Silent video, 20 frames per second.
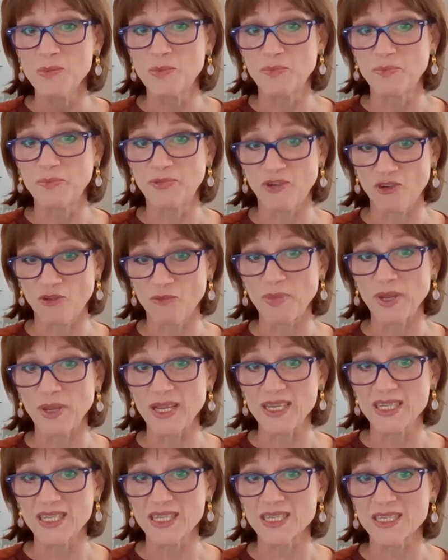for
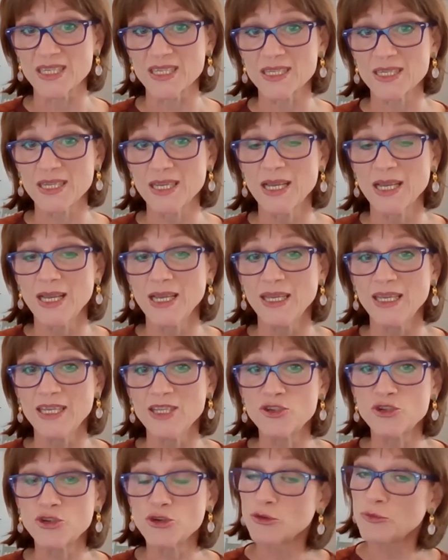patients. It
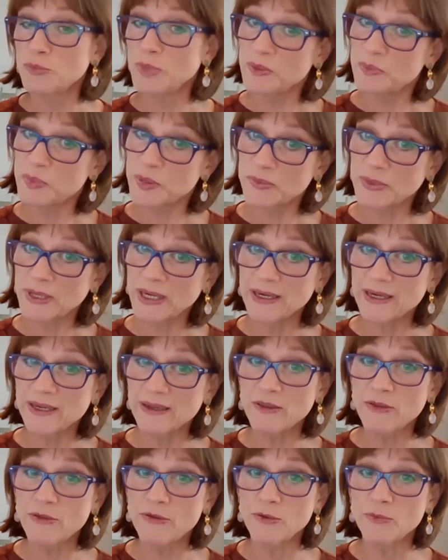should be
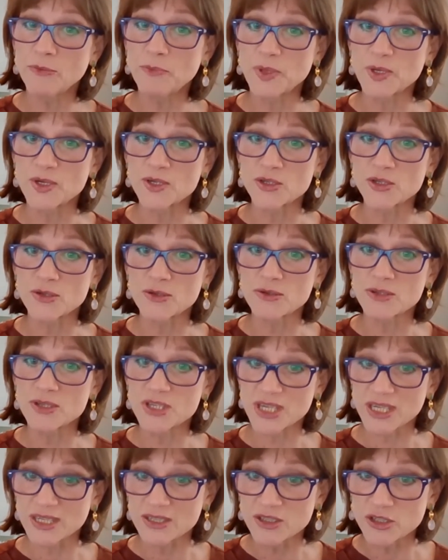provided through
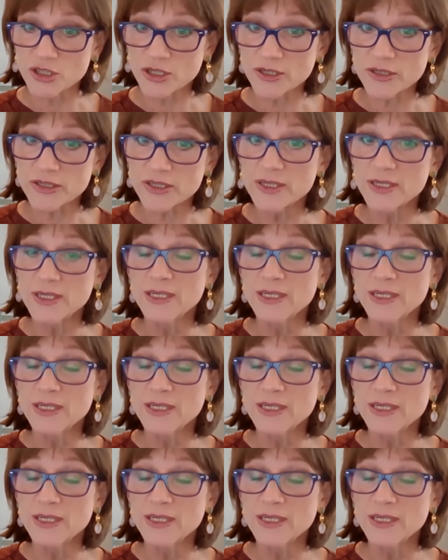person-centered